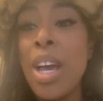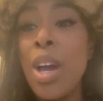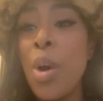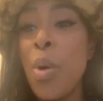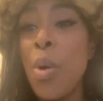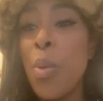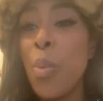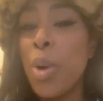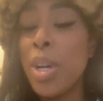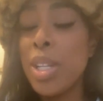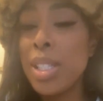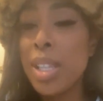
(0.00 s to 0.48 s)
I
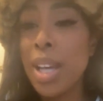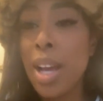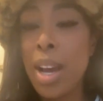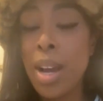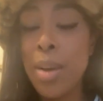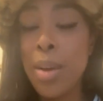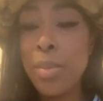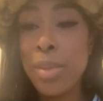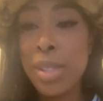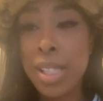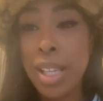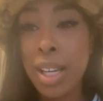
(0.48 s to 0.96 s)
think
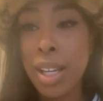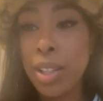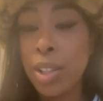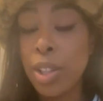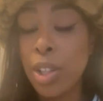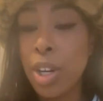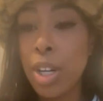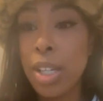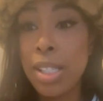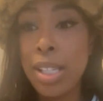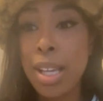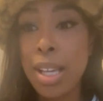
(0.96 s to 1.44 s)
one
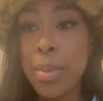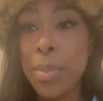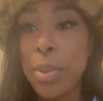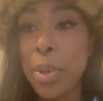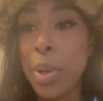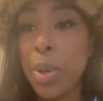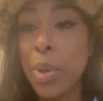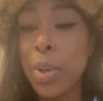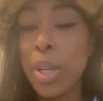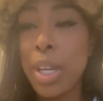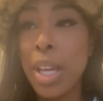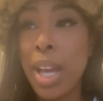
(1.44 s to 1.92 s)
time was like a
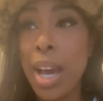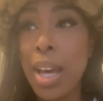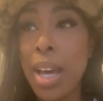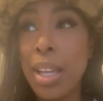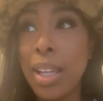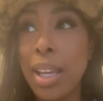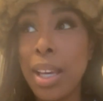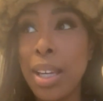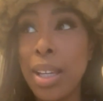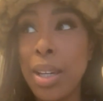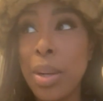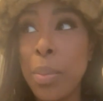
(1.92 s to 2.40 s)
long time
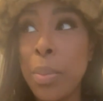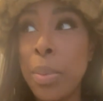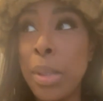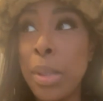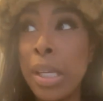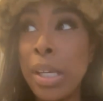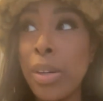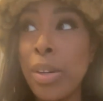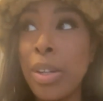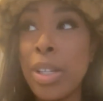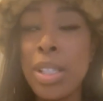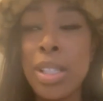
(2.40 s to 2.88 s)
ago. He had
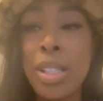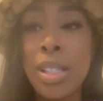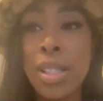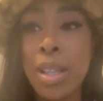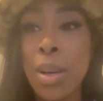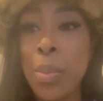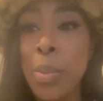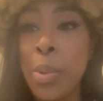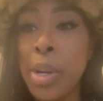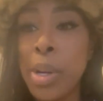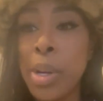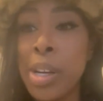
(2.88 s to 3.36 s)
like an
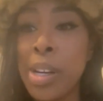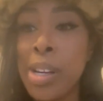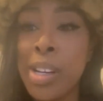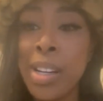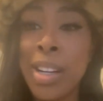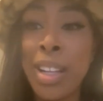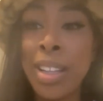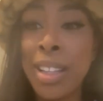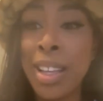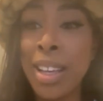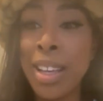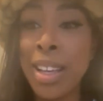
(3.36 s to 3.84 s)
appearance
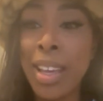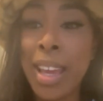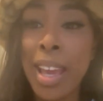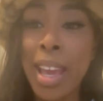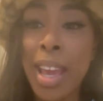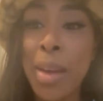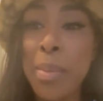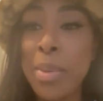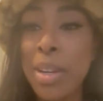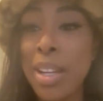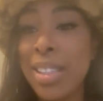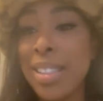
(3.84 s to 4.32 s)
somewhere,
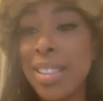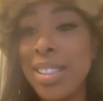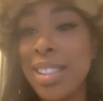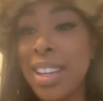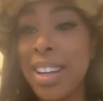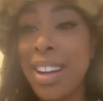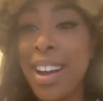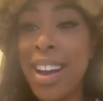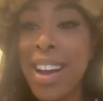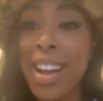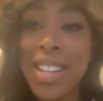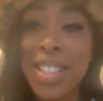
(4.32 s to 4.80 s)
and I like
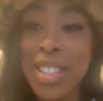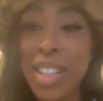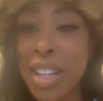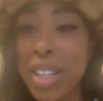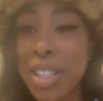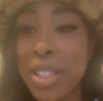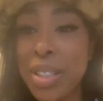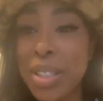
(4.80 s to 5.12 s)
came and I said